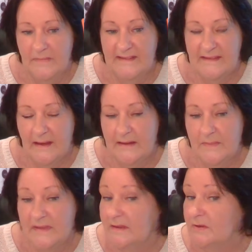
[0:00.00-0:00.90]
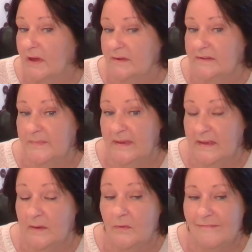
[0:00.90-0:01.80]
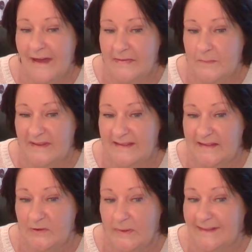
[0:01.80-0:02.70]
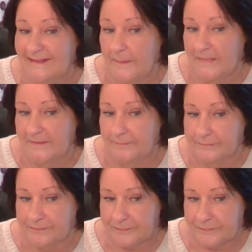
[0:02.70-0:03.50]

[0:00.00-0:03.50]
is telling me that you're going to be rather busy doing something.